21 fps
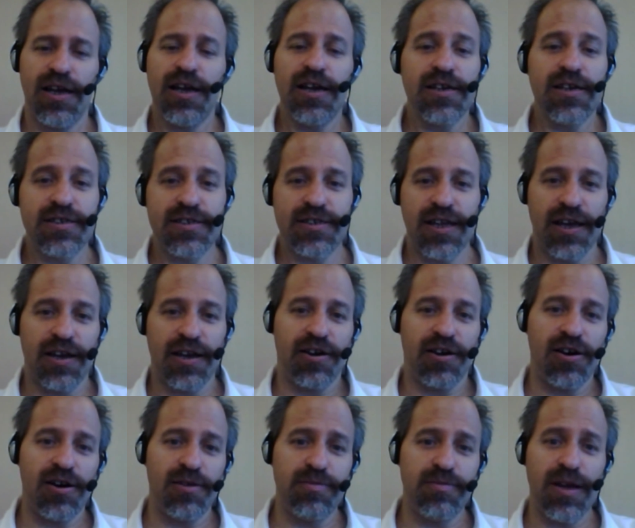Stay
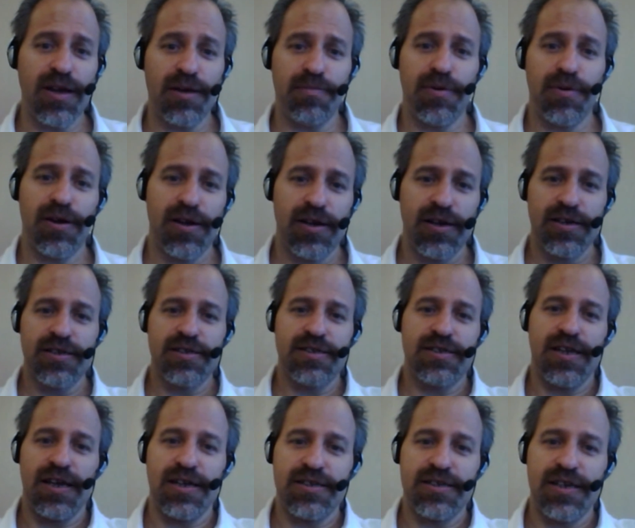carved up,
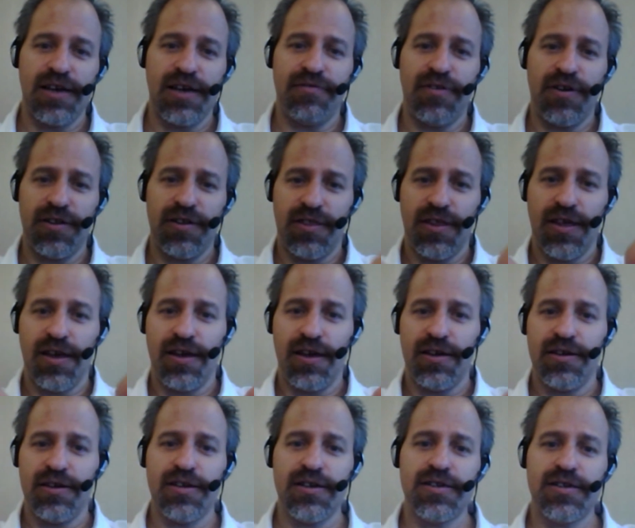stay safe out there,
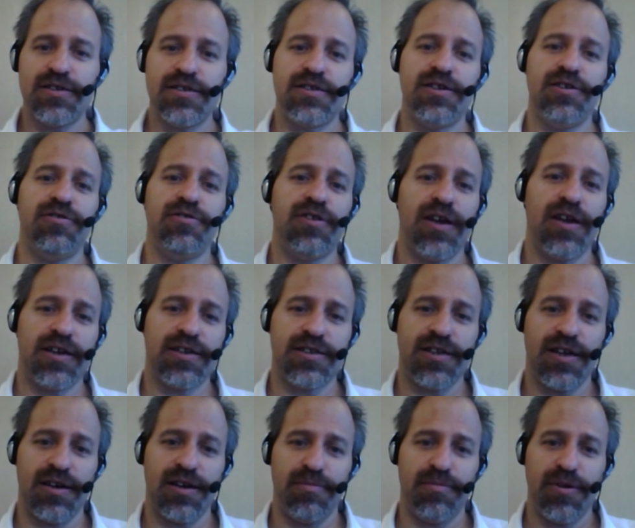see you next
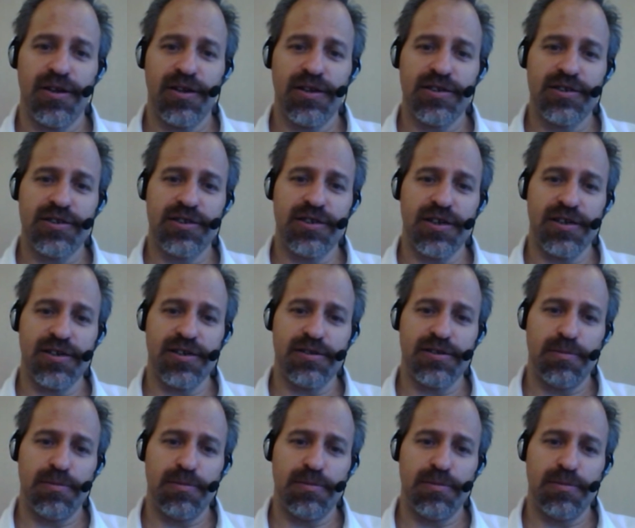time. Cheers.